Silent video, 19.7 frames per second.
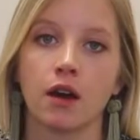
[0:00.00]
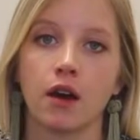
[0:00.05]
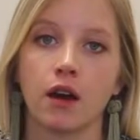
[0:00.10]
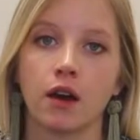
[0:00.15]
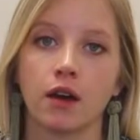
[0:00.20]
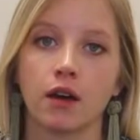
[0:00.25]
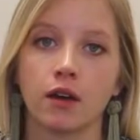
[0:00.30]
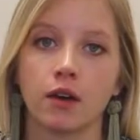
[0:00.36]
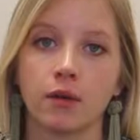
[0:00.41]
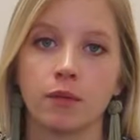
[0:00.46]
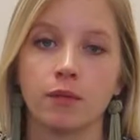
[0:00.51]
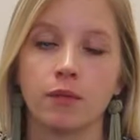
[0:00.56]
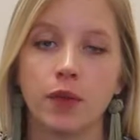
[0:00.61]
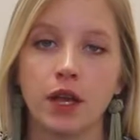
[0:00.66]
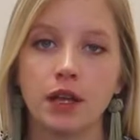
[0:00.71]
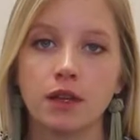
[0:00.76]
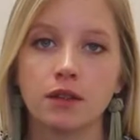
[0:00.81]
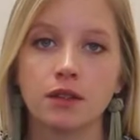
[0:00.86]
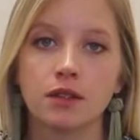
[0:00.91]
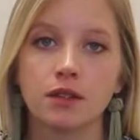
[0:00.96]

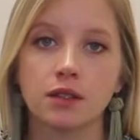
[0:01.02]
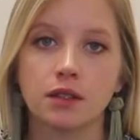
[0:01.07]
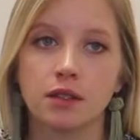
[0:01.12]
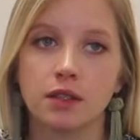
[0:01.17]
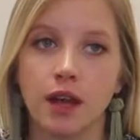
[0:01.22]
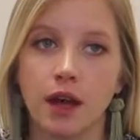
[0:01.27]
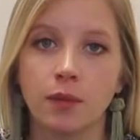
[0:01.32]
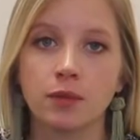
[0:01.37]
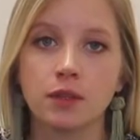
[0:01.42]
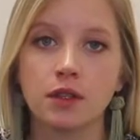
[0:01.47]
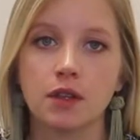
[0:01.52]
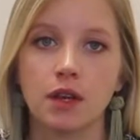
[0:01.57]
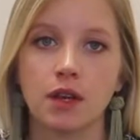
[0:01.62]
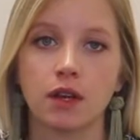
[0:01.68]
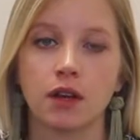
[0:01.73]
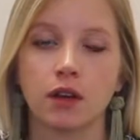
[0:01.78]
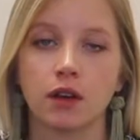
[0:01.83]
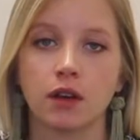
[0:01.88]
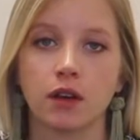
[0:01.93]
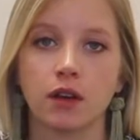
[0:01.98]
main steps
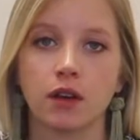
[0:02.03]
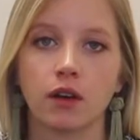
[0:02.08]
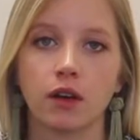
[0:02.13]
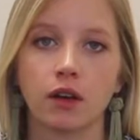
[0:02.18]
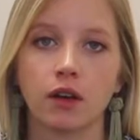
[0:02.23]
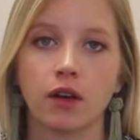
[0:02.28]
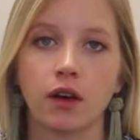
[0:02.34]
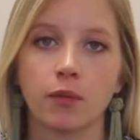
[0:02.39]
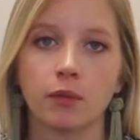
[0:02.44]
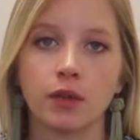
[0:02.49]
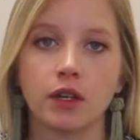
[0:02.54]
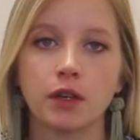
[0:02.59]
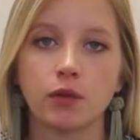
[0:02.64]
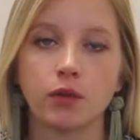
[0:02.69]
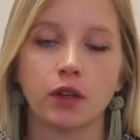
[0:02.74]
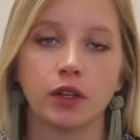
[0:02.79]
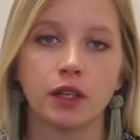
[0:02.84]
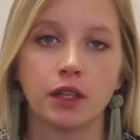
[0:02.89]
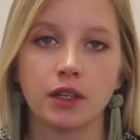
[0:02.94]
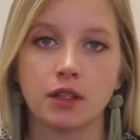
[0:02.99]
that a company
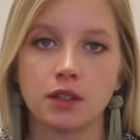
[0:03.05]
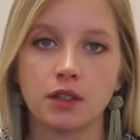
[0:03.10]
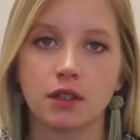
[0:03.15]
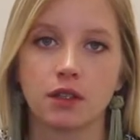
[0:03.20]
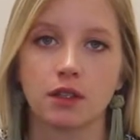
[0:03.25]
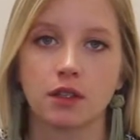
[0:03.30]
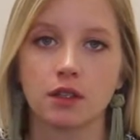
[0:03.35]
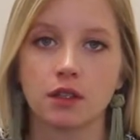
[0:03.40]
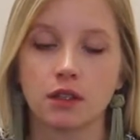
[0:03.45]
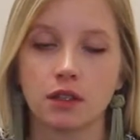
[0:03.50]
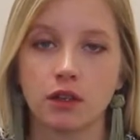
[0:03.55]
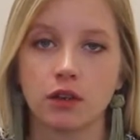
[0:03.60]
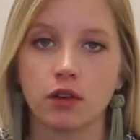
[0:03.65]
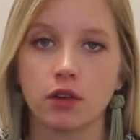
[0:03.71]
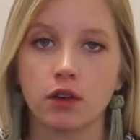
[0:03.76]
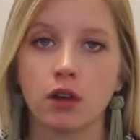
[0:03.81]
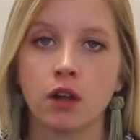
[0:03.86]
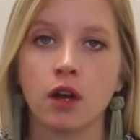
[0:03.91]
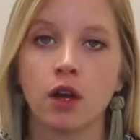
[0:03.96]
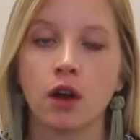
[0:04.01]
really needs to
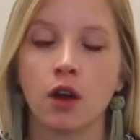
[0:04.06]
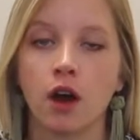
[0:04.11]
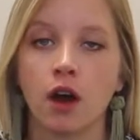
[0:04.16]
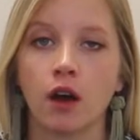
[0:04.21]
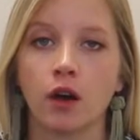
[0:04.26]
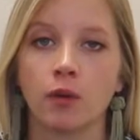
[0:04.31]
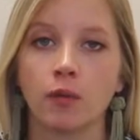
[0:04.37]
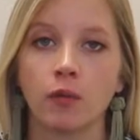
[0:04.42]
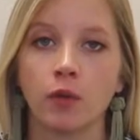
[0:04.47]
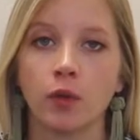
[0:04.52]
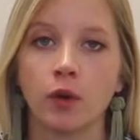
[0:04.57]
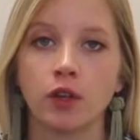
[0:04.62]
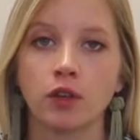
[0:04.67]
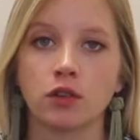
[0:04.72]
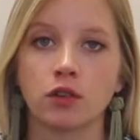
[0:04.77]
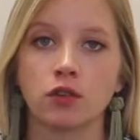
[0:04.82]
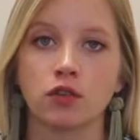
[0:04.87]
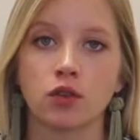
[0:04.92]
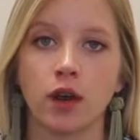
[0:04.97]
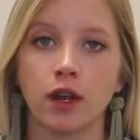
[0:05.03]
consider
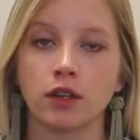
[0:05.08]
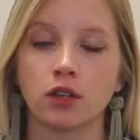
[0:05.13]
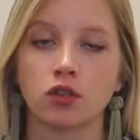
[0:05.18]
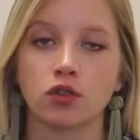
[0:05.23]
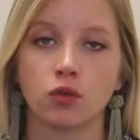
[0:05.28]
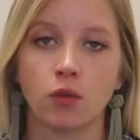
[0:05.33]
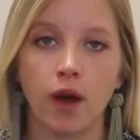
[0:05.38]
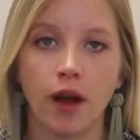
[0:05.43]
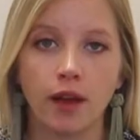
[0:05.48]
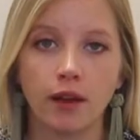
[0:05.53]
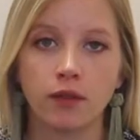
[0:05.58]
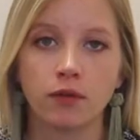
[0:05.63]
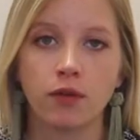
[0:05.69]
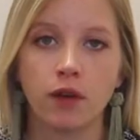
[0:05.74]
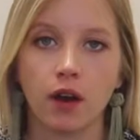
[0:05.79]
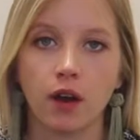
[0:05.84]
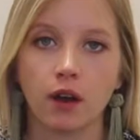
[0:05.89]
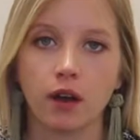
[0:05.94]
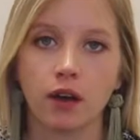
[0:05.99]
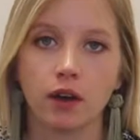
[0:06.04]
when trying to drive
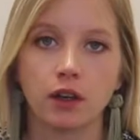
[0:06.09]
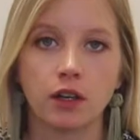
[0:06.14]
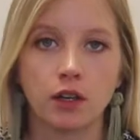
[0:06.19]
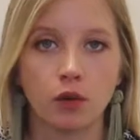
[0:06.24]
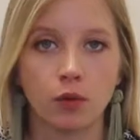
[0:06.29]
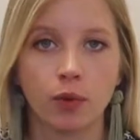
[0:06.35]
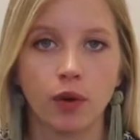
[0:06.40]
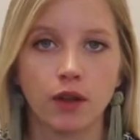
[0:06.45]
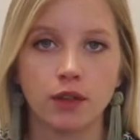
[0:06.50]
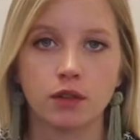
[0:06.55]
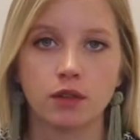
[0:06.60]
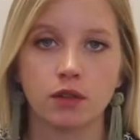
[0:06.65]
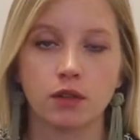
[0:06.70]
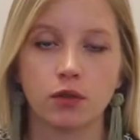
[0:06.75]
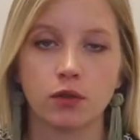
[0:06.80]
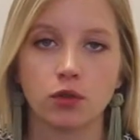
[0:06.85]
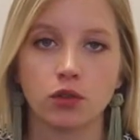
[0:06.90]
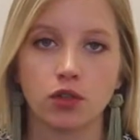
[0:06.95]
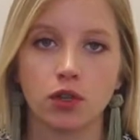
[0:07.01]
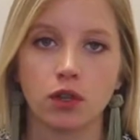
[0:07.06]
an enterprise
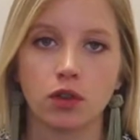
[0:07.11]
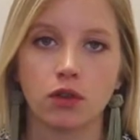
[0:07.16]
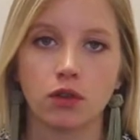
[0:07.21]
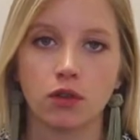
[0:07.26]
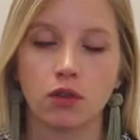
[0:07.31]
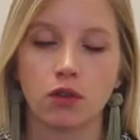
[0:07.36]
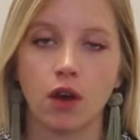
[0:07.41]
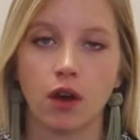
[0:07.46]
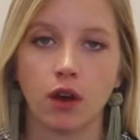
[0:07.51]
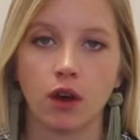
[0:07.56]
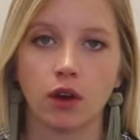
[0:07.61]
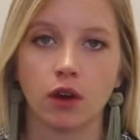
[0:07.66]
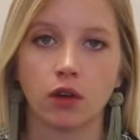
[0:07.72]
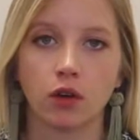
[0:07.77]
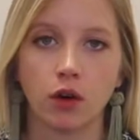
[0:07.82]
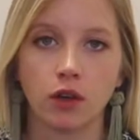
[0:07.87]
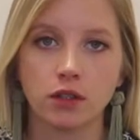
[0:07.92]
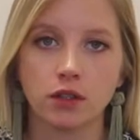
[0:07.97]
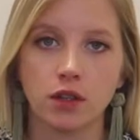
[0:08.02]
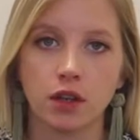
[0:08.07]
solution
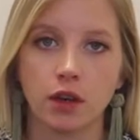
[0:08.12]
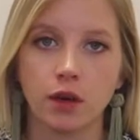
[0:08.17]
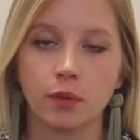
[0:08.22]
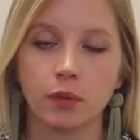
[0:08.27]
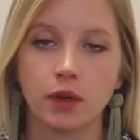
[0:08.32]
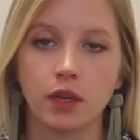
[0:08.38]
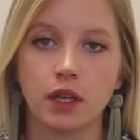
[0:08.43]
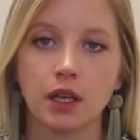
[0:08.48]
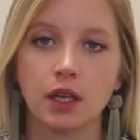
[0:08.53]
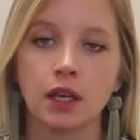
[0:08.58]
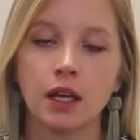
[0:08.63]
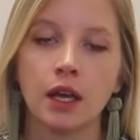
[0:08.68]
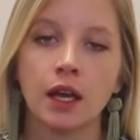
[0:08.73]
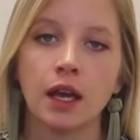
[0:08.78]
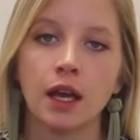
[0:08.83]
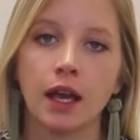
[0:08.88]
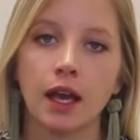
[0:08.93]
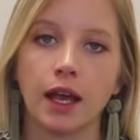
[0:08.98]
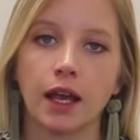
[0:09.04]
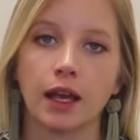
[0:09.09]
across the company,
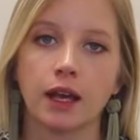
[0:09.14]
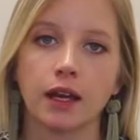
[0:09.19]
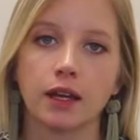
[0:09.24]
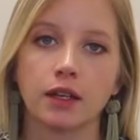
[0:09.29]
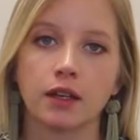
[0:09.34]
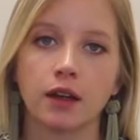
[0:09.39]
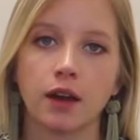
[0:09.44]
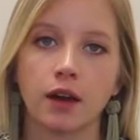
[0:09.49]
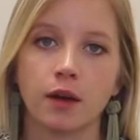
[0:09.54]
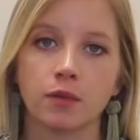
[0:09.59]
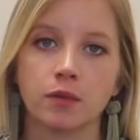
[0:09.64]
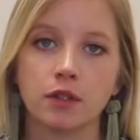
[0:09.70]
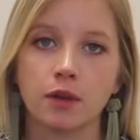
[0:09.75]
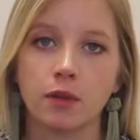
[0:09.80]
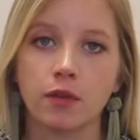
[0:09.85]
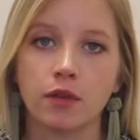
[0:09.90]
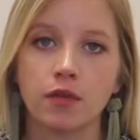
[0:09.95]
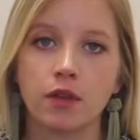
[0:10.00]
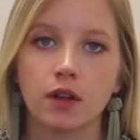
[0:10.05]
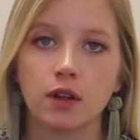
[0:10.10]
and
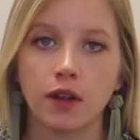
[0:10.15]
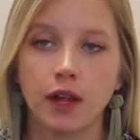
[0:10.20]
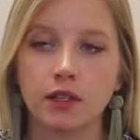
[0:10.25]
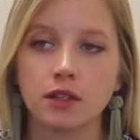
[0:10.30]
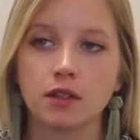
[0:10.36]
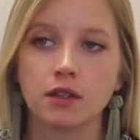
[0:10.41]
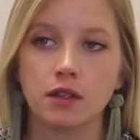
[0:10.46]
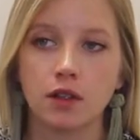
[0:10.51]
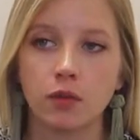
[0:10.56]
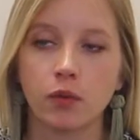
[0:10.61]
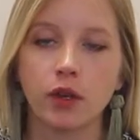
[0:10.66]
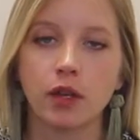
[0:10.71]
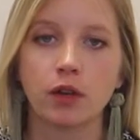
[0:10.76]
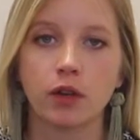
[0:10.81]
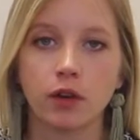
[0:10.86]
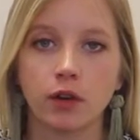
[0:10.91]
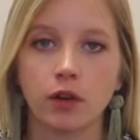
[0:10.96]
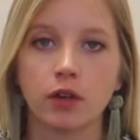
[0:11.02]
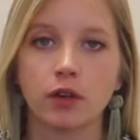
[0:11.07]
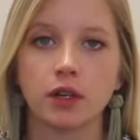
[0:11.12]
some of the lessons that we
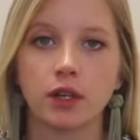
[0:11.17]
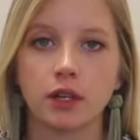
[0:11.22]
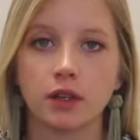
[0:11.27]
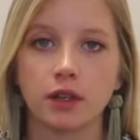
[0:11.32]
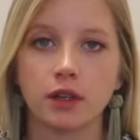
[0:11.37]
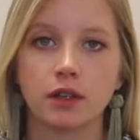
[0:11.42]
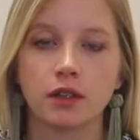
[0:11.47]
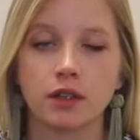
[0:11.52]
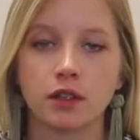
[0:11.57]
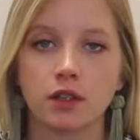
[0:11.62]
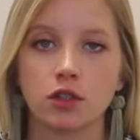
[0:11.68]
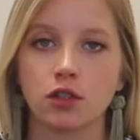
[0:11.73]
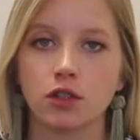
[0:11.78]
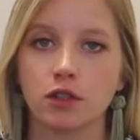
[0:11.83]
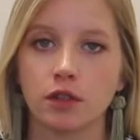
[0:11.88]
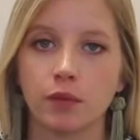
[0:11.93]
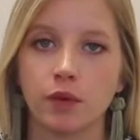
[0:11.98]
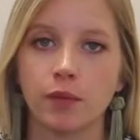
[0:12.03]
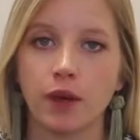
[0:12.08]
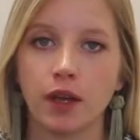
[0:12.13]
learned and decisions
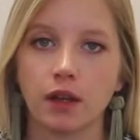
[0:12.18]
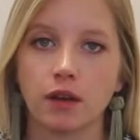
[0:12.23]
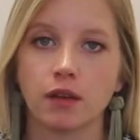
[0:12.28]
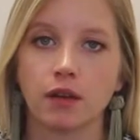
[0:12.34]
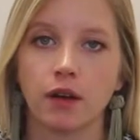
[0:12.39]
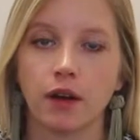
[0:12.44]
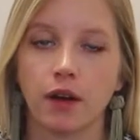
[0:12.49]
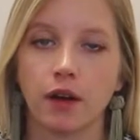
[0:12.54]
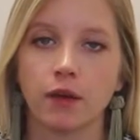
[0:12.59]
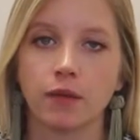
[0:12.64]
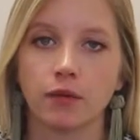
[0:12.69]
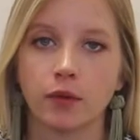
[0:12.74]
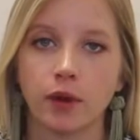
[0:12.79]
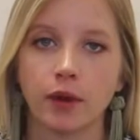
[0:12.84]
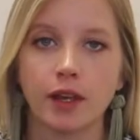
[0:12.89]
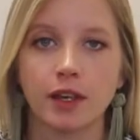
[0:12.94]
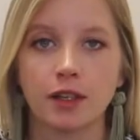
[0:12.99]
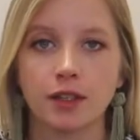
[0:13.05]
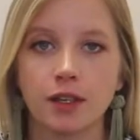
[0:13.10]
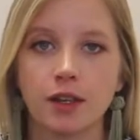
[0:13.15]
that we made
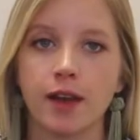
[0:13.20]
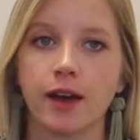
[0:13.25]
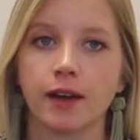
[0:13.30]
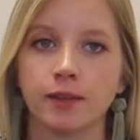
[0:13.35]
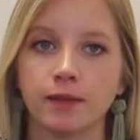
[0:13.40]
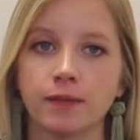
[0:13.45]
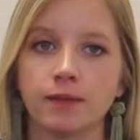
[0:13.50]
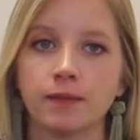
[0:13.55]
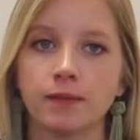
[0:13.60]
related to that.